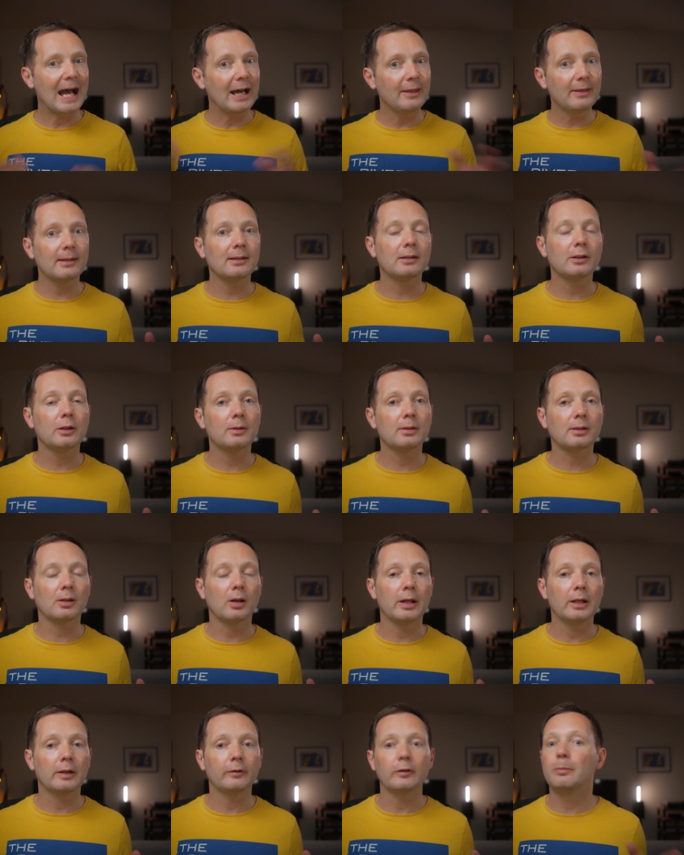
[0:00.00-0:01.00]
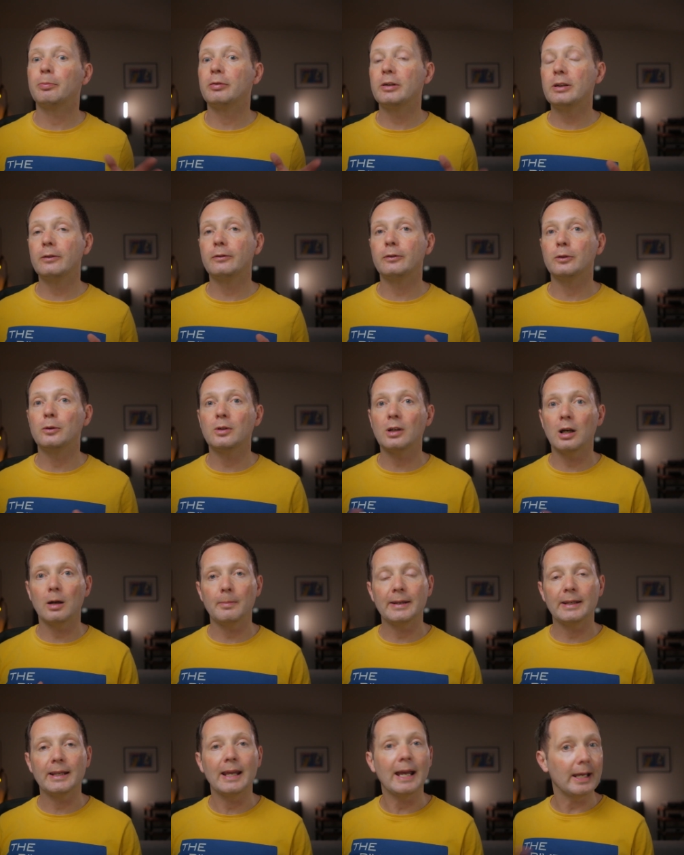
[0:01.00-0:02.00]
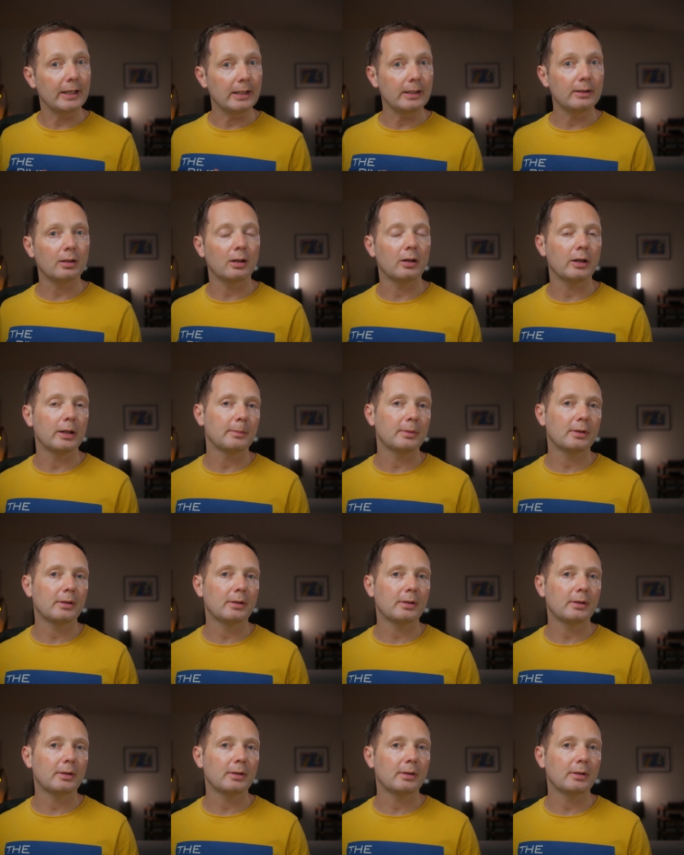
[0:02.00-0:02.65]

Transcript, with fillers: And there's no sign of a preview coming anytime